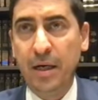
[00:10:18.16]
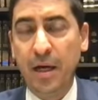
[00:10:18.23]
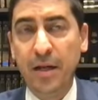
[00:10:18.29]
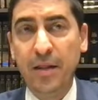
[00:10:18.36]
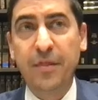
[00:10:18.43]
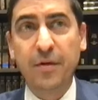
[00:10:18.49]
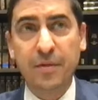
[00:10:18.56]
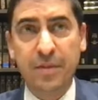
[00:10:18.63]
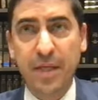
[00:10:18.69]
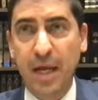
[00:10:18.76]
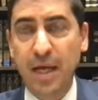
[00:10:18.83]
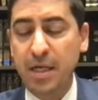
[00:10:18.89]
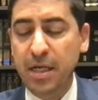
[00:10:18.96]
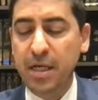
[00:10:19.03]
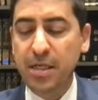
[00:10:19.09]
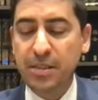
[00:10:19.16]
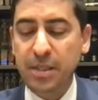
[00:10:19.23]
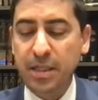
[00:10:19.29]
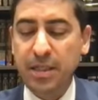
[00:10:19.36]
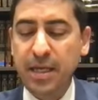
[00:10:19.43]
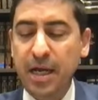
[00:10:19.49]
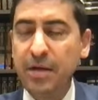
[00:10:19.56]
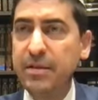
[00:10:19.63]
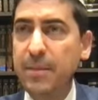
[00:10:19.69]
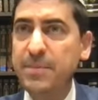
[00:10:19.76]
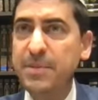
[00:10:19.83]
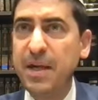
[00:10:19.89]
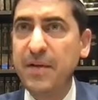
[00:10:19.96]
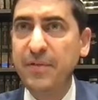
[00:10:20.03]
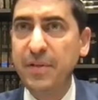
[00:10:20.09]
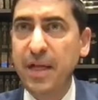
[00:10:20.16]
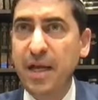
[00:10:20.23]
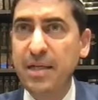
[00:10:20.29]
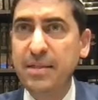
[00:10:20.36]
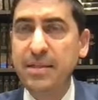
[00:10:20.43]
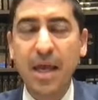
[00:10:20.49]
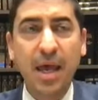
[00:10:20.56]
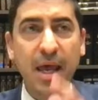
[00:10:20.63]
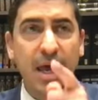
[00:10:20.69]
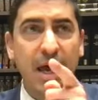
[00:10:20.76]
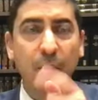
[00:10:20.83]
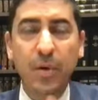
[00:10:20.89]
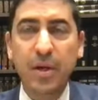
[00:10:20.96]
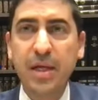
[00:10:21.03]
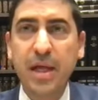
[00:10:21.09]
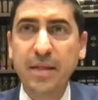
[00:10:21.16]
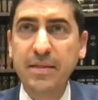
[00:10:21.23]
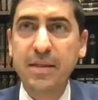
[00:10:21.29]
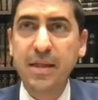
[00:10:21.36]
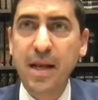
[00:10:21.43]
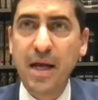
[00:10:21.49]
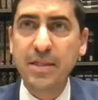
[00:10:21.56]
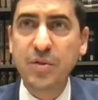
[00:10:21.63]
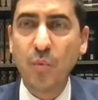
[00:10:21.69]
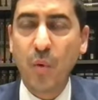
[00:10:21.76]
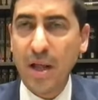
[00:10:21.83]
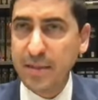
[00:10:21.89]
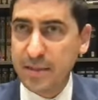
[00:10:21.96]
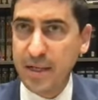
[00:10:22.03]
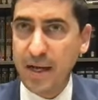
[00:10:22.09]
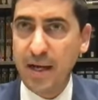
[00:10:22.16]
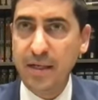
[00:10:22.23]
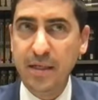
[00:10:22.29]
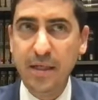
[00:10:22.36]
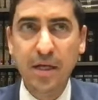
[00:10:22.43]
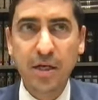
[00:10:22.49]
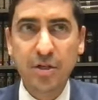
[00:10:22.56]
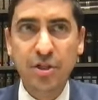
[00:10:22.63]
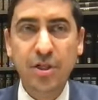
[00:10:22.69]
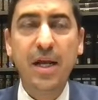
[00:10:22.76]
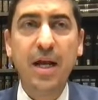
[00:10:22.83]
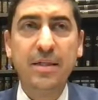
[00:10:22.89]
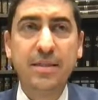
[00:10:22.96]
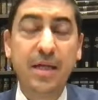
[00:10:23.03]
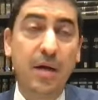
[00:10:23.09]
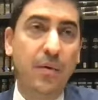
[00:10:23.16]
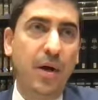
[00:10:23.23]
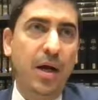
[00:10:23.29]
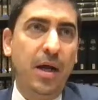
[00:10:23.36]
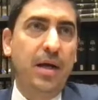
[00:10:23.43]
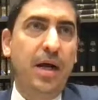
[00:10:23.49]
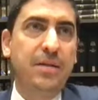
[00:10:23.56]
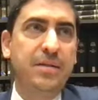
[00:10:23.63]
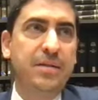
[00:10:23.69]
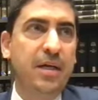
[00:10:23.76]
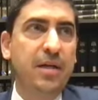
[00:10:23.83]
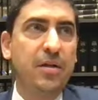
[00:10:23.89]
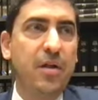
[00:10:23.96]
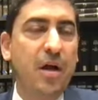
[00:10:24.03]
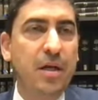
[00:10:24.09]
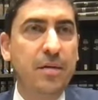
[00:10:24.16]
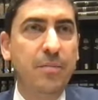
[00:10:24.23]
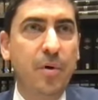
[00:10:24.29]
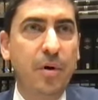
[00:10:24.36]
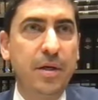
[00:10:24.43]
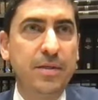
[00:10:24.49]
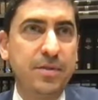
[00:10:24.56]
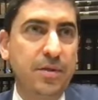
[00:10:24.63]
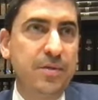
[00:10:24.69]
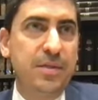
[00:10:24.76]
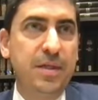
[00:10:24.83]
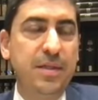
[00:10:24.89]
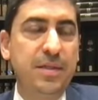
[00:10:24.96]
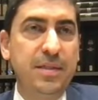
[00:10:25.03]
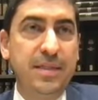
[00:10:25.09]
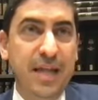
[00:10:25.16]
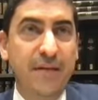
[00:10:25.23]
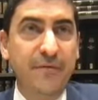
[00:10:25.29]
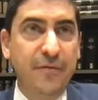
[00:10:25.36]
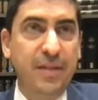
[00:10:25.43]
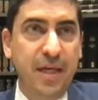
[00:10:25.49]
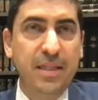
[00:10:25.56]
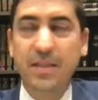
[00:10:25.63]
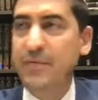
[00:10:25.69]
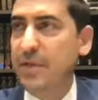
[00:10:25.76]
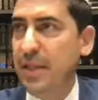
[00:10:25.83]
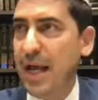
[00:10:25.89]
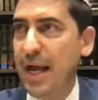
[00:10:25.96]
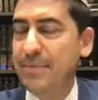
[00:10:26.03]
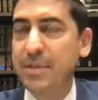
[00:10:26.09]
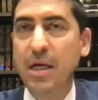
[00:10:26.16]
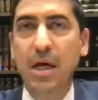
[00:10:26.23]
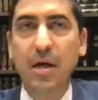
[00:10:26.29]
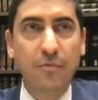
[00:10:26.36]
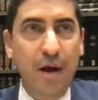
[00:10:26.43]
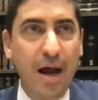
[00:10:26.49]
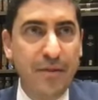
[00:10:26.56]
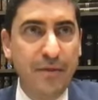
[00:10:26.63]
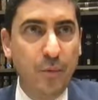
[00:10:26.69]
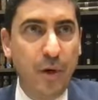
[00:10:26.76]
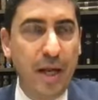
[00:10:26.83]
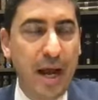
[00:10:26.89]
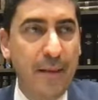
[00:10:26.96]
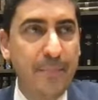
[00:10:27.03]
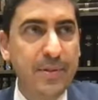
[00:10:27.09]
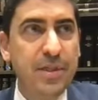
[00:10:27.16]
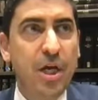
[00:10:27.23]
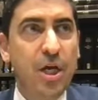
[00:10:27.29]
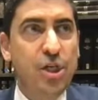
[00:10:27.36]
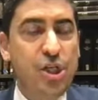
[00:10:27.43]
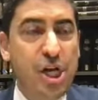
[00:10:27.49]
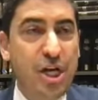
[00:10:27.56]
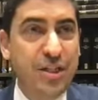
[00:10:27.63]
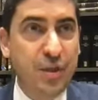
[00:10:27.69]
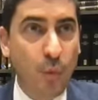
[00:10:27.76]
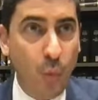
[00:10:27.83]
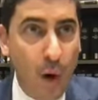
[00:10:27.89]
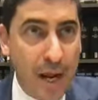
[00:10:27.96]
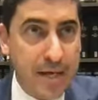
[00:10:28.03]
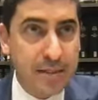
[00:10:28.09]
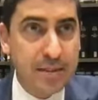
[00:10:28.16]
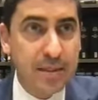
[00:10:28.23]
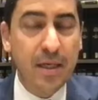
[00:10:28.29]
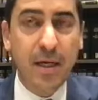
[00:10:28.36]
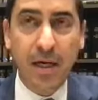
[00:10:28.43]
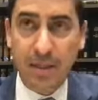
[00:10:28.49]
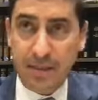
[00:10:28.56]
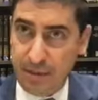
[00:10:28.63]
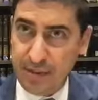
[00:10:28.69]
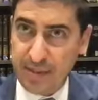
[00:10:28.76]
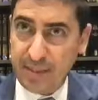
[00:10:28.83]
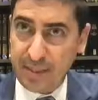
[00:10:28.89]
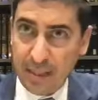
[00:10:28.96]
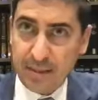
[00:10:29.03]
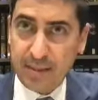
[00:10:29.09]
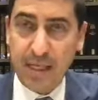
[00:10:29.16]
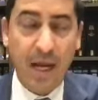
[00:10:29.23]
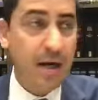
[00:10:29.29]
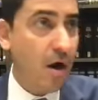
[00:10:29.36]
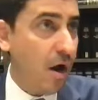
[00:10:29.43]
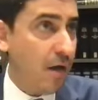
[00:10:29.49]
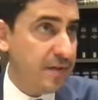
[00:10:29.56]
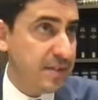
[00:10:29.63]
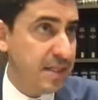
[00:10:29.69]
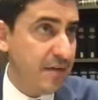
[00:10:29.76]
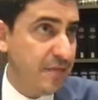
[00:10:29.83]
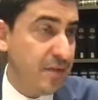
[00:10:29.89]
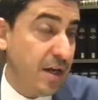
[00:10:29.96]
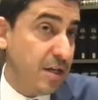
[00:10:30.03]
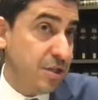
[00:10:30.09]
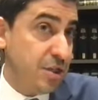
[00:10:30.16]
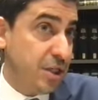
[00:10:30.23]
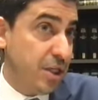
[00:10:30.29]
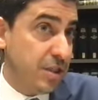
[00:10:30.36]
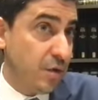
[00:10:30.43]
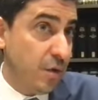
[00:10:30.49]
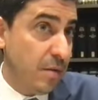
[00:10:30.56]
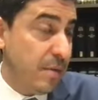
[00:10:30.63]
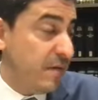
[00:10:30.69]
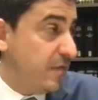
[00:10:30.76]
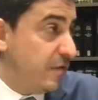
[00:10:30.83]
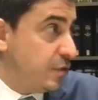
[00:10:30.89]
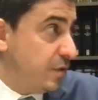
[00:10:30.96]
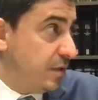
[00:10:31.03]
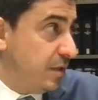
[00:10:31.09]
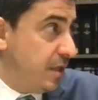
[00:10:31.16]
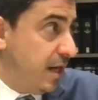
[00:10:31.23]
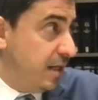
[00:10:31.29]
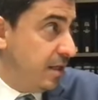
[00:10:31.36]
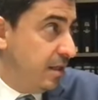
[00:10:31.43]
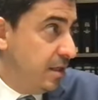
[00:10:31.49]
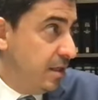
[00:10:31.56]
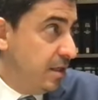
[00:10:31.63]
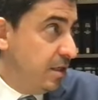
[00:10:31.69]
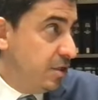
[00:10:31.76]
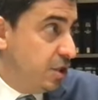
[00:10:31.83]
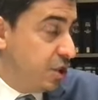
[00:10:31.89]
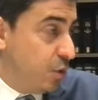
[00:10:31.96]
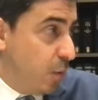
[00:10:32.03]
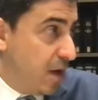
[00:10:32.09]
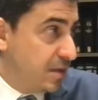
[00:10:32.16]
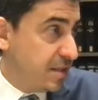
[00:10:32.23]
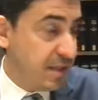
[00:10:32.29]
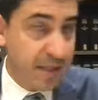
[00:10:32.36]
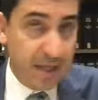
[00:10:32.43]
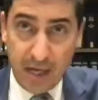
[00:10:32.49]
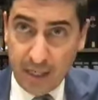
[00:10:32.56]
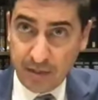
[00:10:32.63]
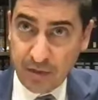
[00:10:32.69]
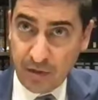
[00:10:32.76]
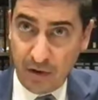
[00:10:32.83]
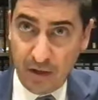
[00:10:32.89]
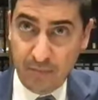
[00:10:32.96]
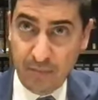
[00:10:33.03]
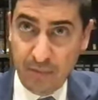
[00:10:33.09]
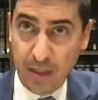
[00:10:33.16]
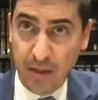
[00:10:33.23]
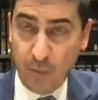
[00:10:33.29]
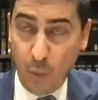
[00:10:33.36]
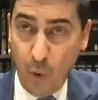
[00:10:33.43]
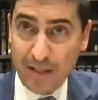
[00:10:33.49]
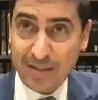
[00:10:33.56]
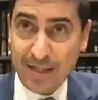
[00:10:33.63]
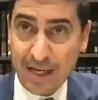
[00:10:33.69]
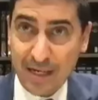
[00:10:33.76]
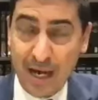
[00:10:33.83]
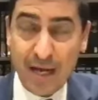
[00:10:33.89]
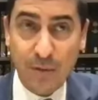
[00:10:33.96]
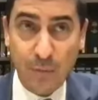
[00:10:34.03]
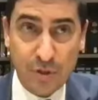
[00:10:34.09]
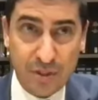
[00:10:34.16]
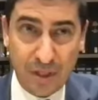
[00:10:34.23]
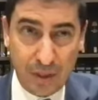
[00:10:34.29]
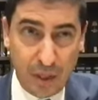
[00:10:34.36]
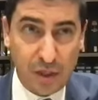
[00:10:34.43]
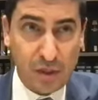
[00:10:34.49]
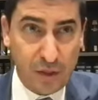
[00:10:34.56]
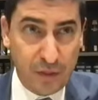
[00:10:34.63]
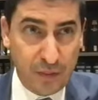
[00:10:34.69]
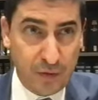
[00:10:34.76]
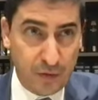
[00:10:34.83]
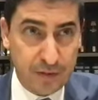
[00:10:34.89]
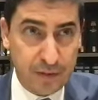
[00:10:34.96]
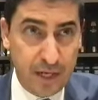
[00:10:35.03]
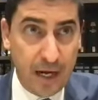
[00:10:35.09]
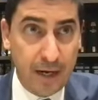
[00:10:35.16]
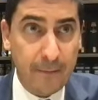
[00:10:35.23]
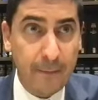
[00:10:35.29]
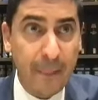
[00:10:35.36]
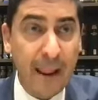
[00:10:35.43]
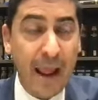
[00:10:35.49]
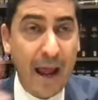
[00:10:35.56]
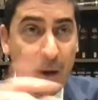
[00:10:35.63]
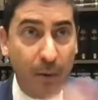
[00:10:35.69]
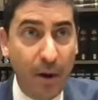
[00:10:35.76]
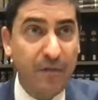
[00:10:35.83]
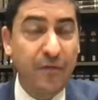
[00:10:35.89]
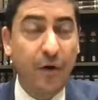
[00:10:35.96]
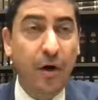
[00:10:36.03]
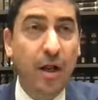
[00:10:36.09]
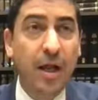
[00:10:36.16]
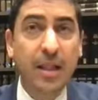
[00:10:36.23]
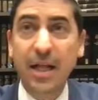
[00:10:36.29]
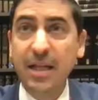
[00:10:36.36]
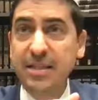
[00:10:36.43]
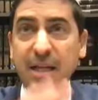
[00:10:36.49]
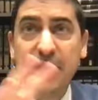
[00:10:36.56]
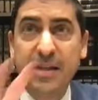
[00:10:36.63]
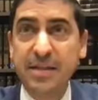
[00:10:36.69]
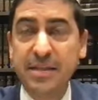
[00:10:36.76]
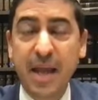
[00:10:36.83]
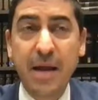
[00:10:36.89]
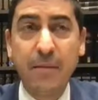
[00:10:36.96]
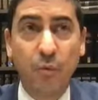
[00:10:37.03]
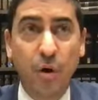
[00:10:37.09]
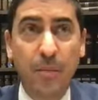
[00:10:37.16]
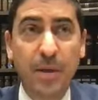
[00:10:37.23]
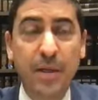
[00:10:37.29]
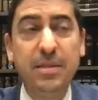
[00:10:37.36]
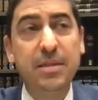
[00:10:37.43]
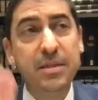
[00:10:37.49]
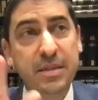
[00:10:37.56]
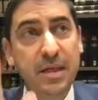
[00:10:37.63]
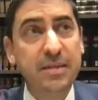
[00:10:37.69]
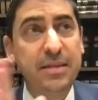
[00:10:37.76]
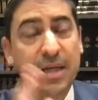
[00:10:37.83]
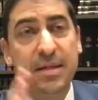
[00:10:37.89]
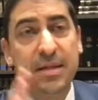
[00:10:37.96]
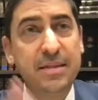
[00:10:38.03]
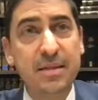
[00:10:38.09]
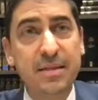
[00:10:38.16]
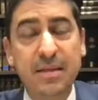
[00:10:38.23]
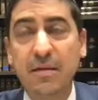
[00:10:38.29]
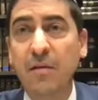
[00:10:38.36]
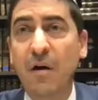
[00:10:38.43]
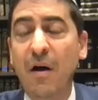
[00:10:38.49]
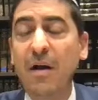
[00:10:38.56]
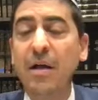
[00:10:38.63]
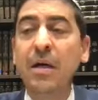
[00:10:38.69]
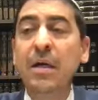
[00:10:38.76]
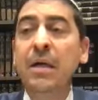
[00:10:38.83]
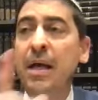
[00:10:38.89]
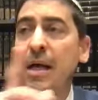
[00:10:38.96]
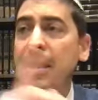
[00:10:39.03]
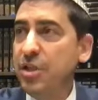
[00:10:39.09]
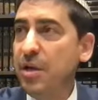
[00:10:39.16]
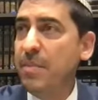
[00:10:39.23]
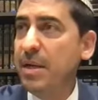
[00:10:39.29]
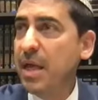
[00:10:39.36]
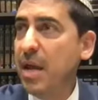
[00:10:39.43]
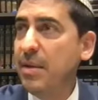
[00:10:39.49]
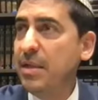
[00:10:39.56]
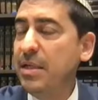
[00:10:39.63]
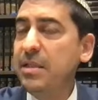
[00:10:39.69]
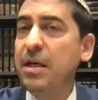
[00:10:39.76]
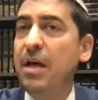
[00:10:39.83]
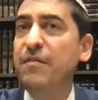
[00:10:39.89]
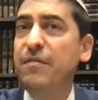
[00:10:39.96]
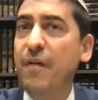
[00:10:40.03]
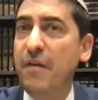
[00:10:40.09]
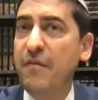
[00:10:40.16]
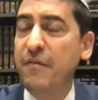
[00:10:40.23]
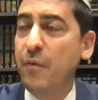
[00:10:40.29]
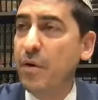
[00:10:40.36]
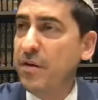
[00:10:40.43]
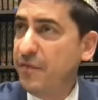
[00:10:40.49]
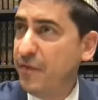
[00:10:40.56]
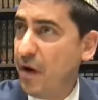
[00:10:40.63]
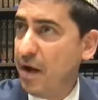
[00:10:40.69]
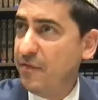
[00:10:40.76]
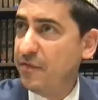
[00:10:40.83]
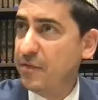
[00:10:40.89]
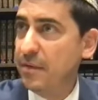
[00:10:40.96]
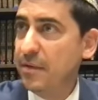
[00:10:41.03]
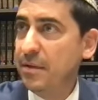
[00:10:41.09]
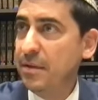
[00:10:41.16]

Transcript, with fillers: on a Thursday, so you count up seven days. When you get to the next Wednesday, she can't say, Well, I got to 10 o'clock in the morning. So see, seven days have elapsed. Rather, what happens? She has to wait until sunset on the seventh day because she doesn't go to the mikvah during the day. So she waits till the nighttime, Wednesday night, which is luckily Thursday. However, let's say the same woman, sunset is six o'clock, and she became a nida at 545.